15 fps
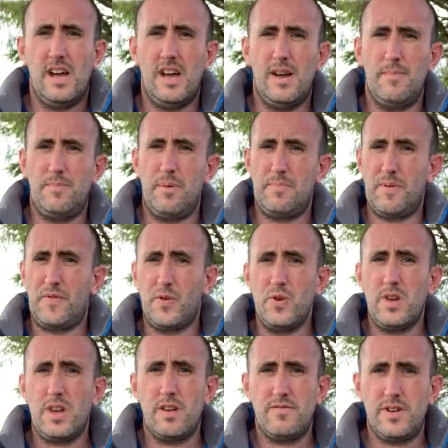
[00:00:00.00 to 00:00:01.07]
Um, but
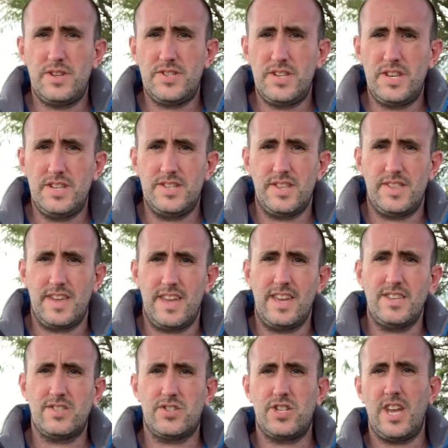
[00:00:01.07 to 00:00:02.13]
before you go racing into
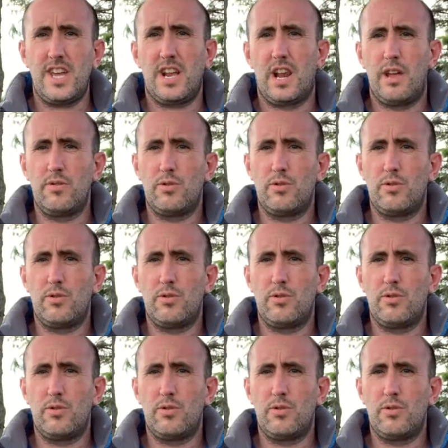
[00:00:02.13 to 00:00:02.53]
things, check